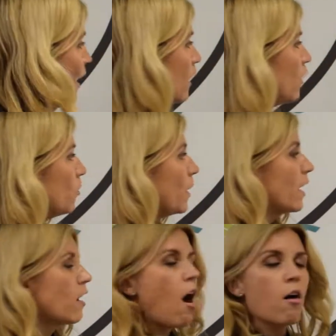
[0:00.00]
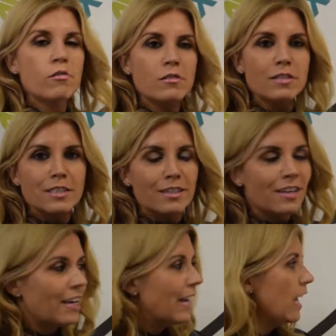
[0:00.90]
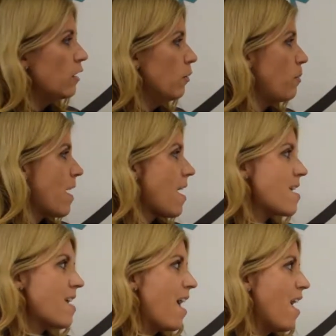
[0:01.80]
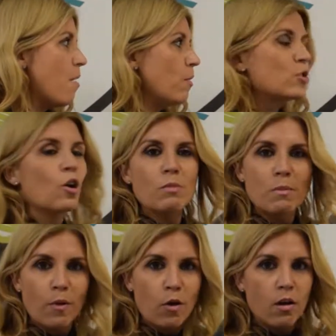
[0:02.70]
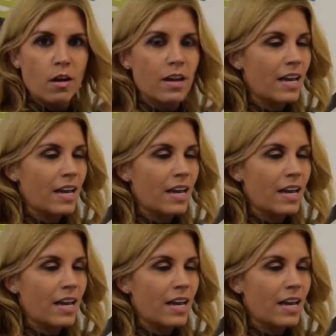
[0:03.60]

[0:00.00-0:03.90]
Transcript: it'll be a cold, it'll be a tummy bug,